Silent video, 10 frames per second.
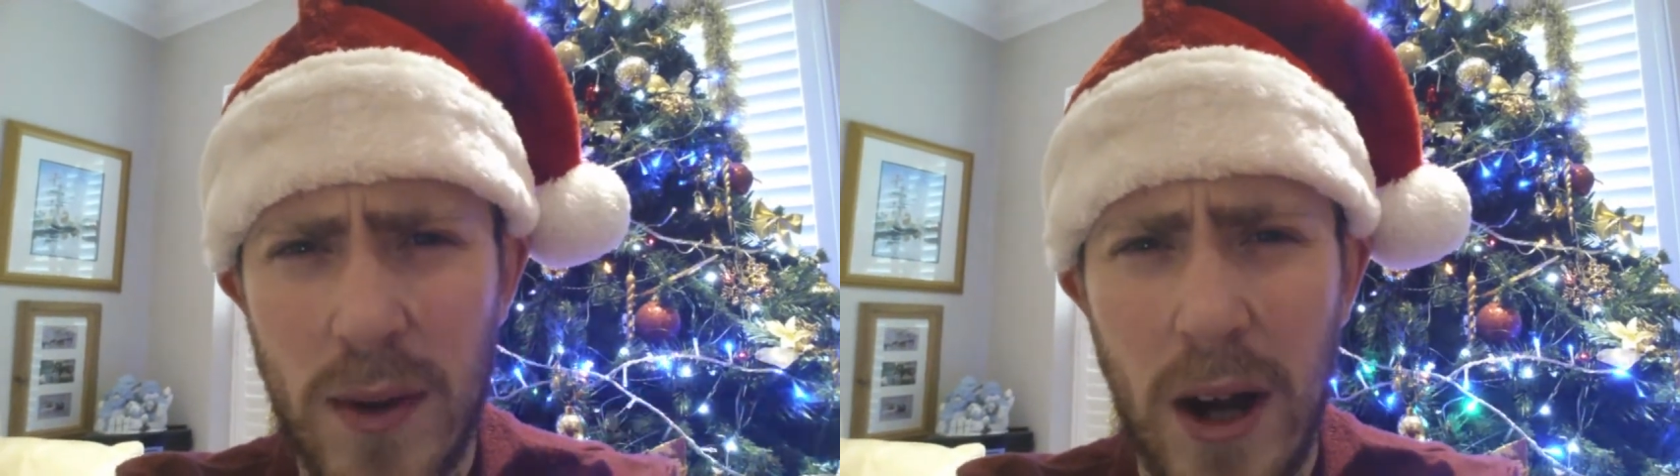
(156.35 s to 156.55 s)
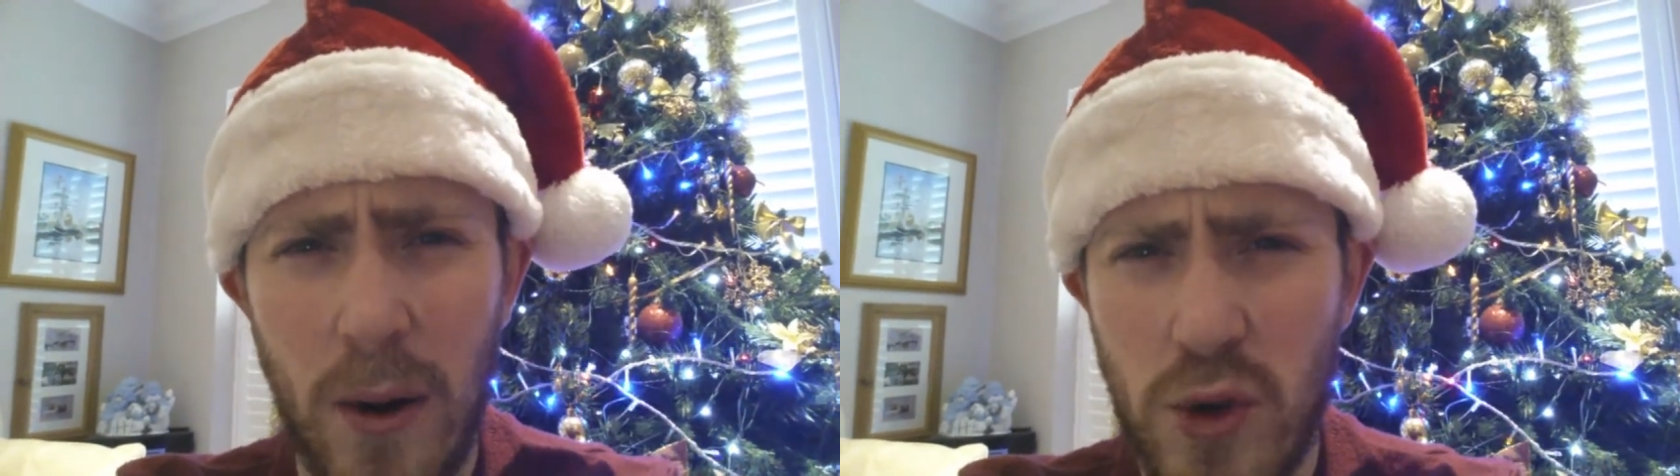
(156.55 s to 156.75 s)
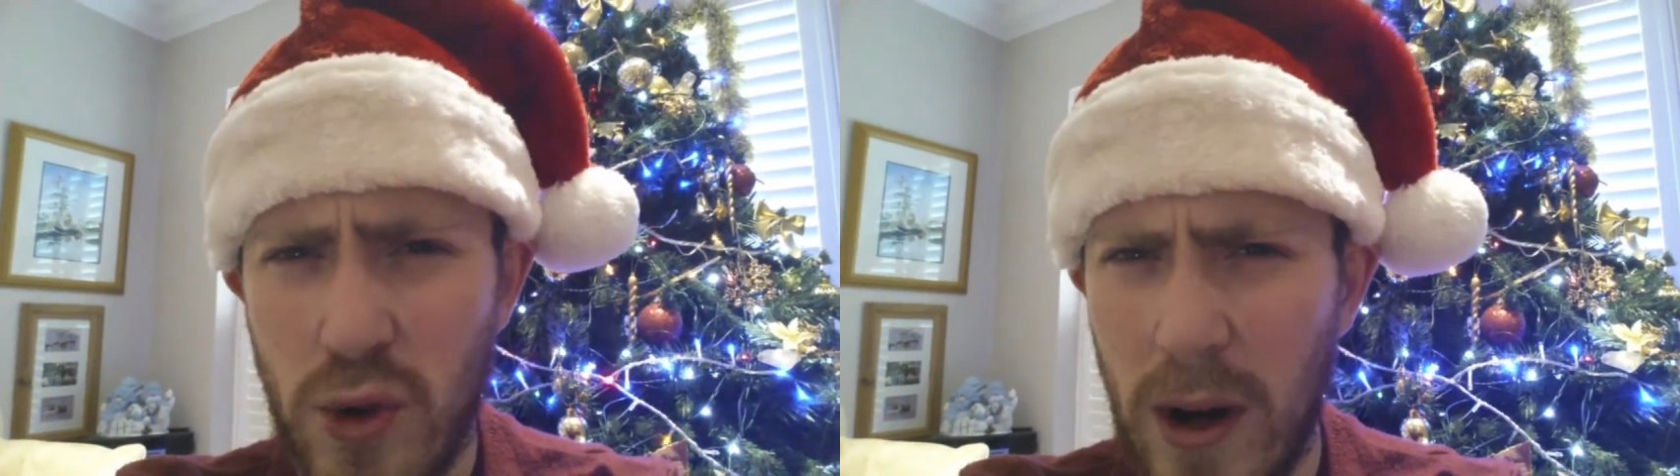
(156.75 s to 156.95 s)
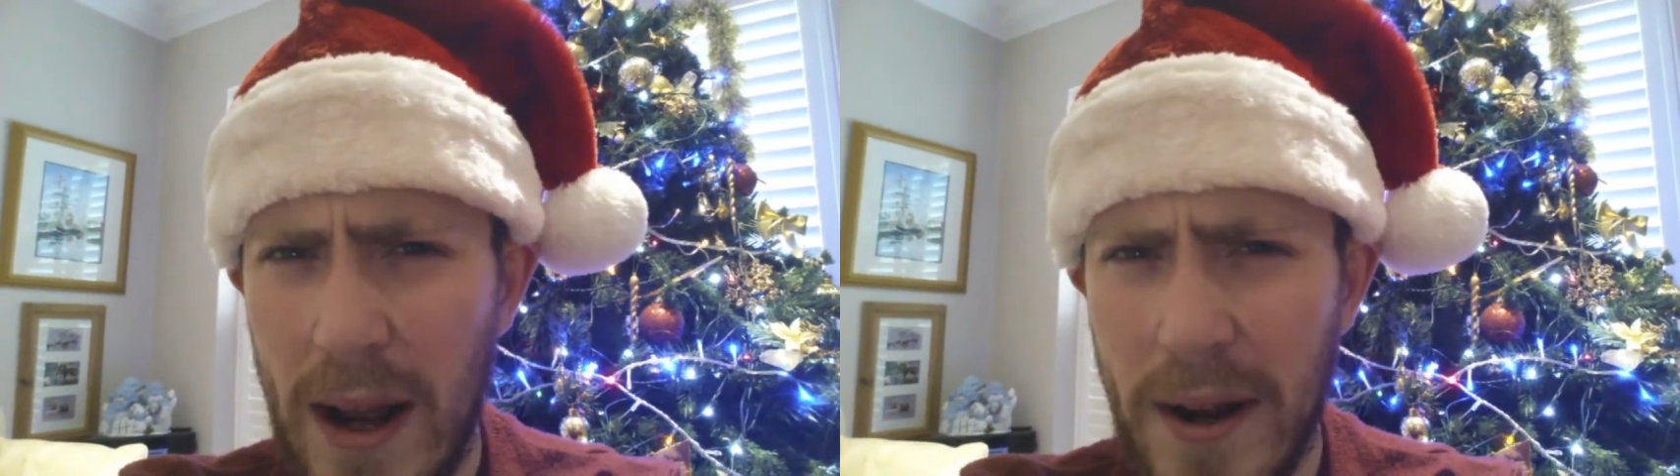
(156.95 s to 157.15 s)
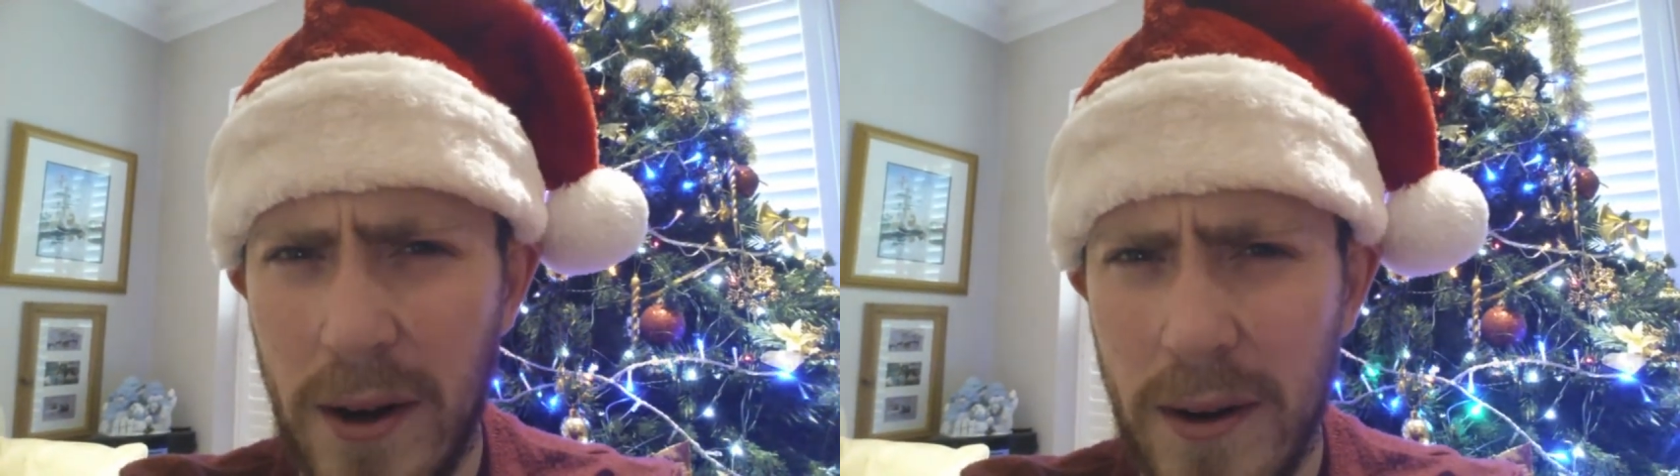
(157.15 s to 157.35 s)
a cultural
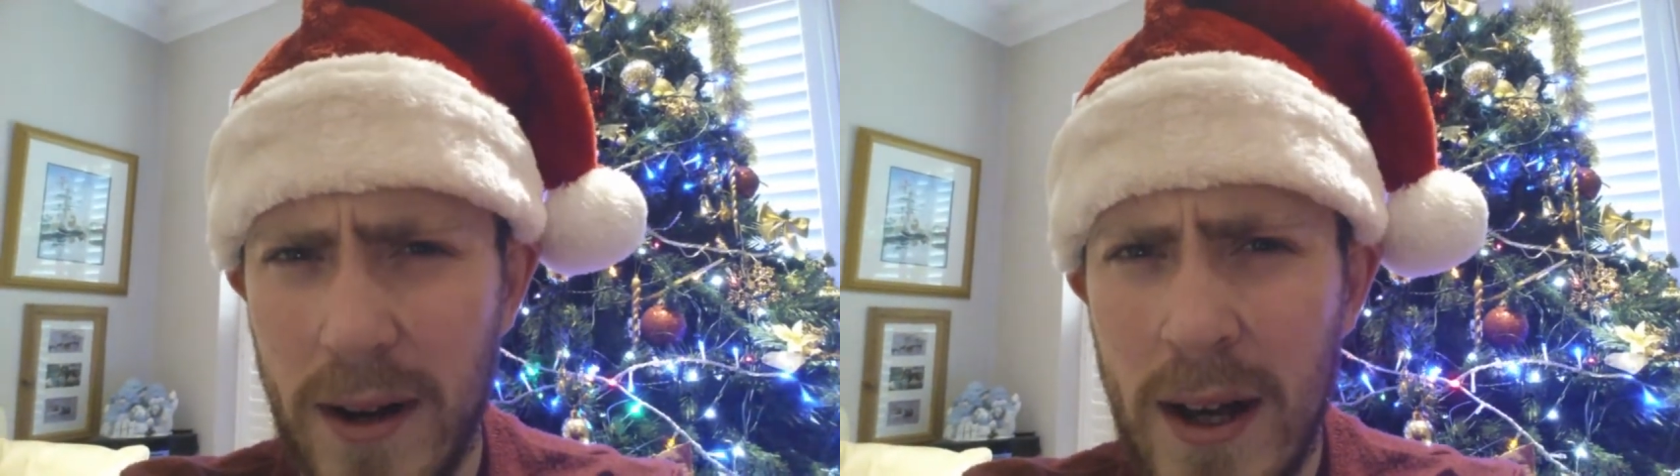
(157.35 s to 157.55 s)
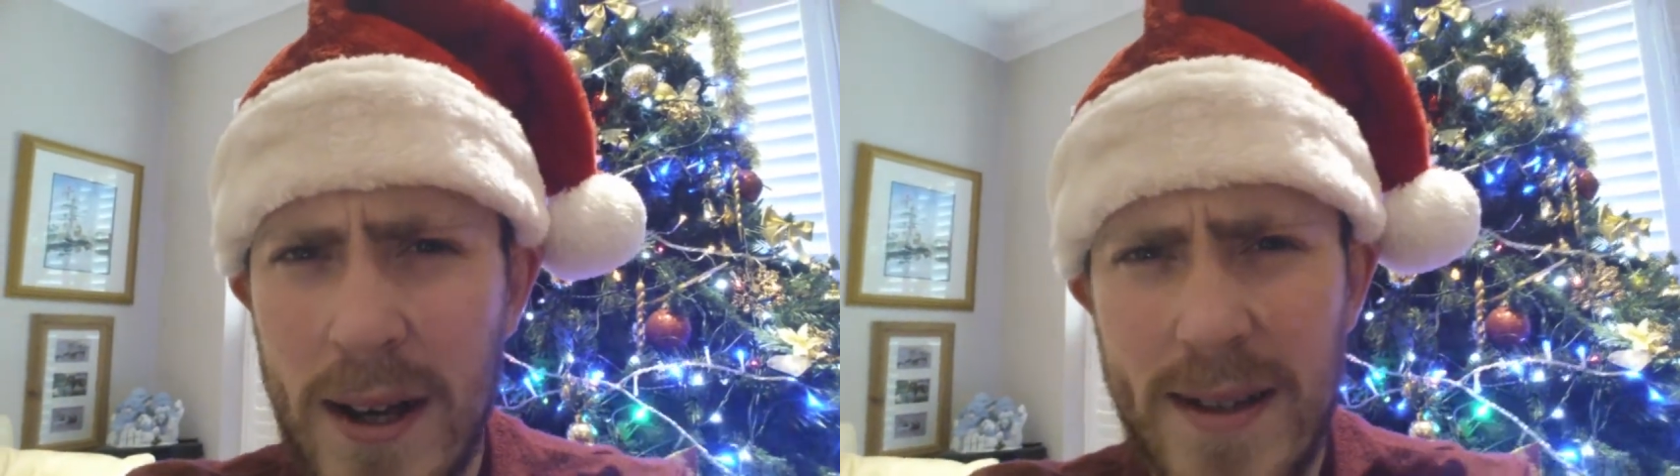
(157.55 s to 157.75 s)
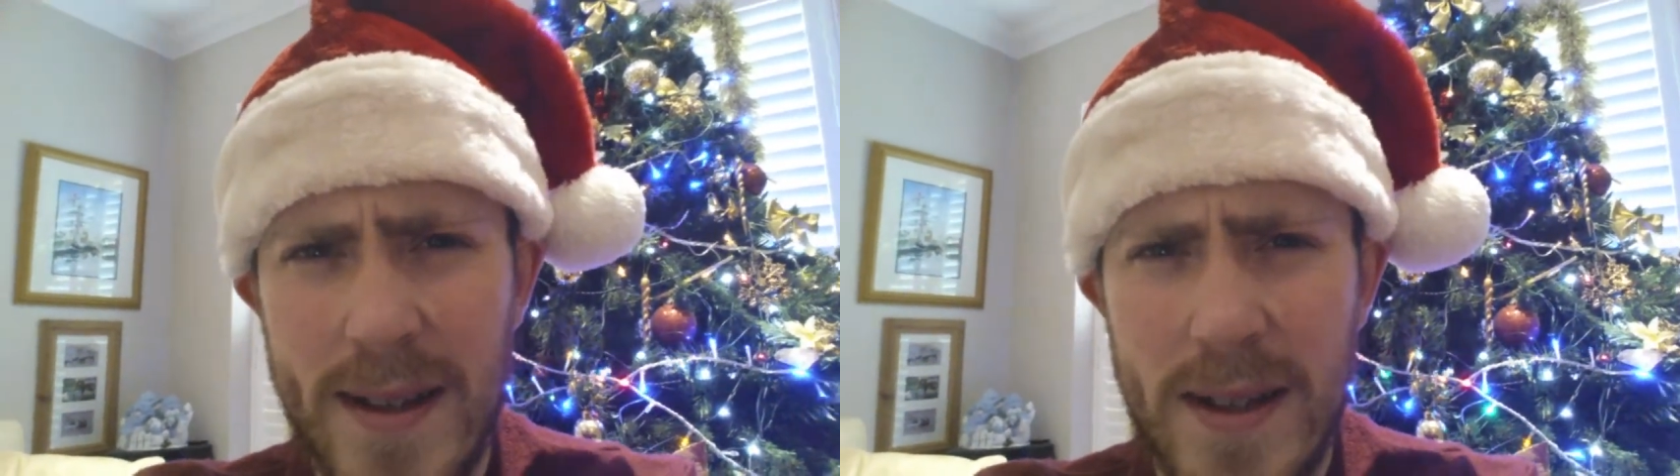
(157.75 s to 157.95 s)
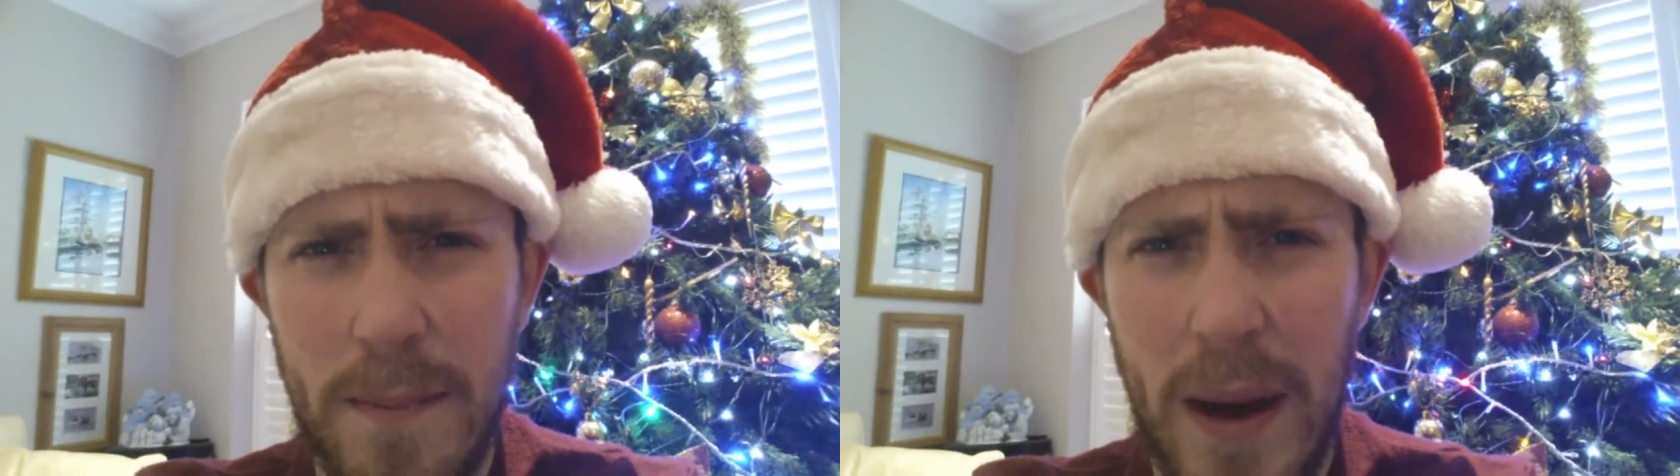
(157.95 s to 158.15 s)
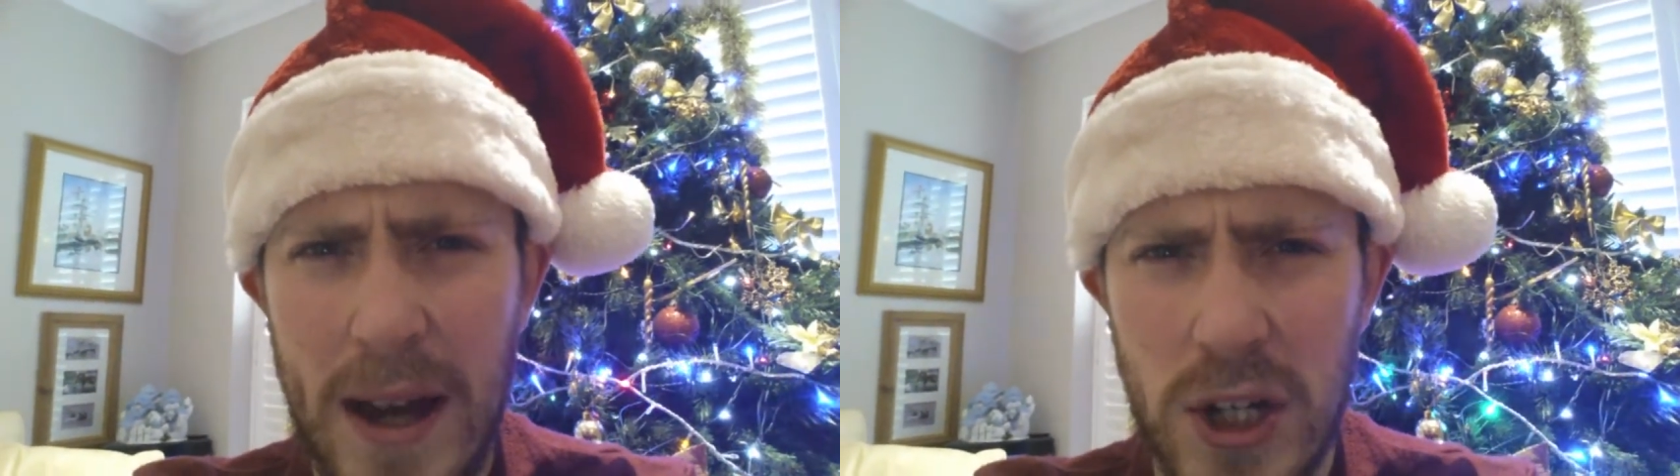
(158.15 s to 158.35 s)
icon since the
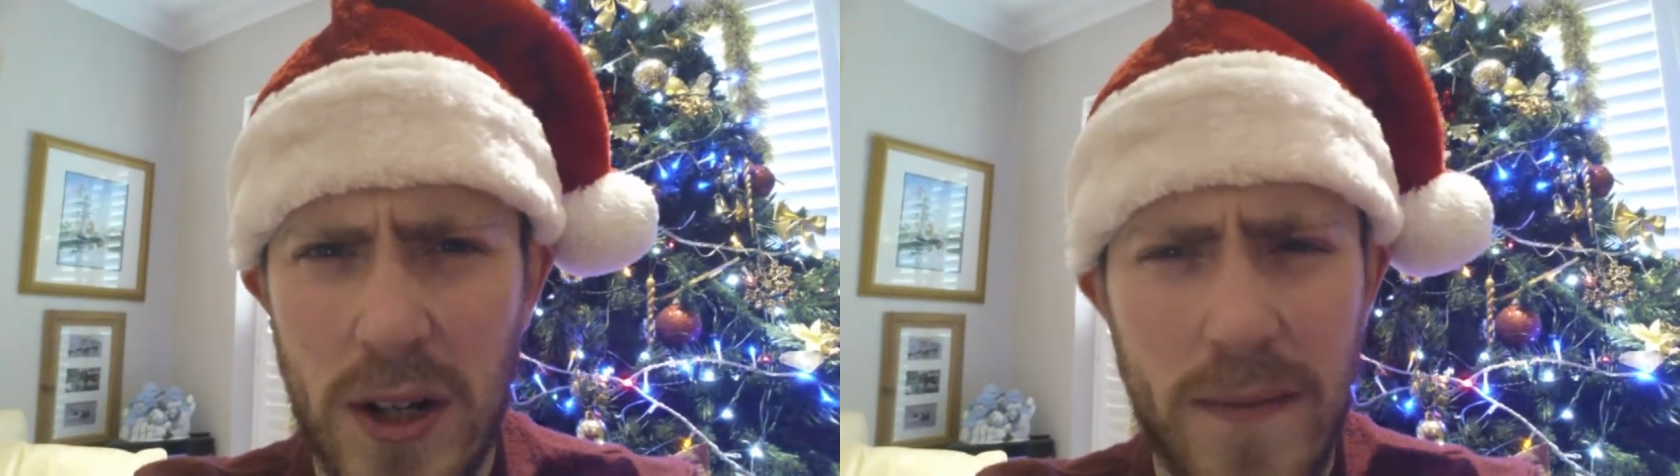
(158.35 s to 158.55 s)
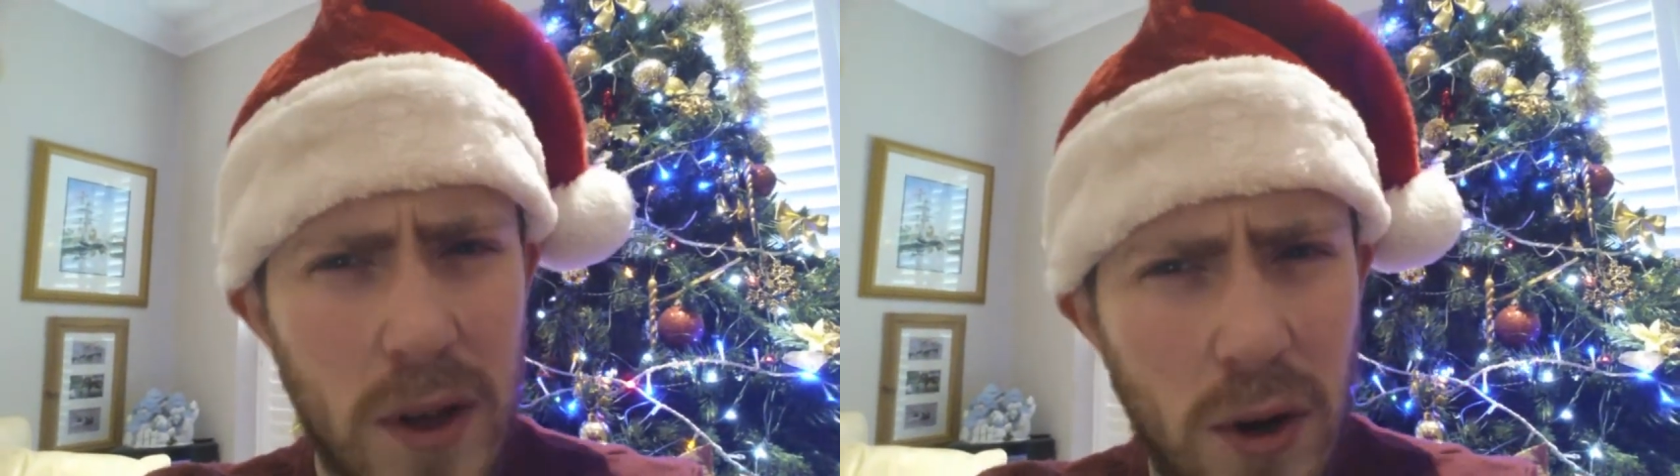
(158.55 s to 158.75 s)
Passion of the